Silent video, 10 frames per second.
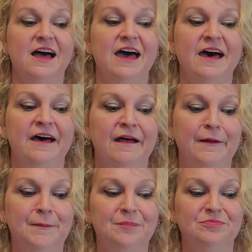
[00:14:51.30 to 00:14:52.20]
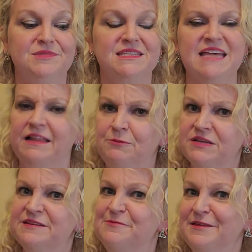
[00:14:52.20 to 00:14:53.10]
Um, Sally
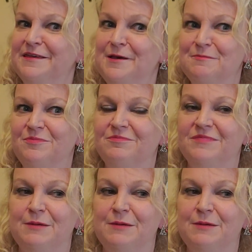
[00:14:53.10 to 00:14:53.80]
wasn't with him.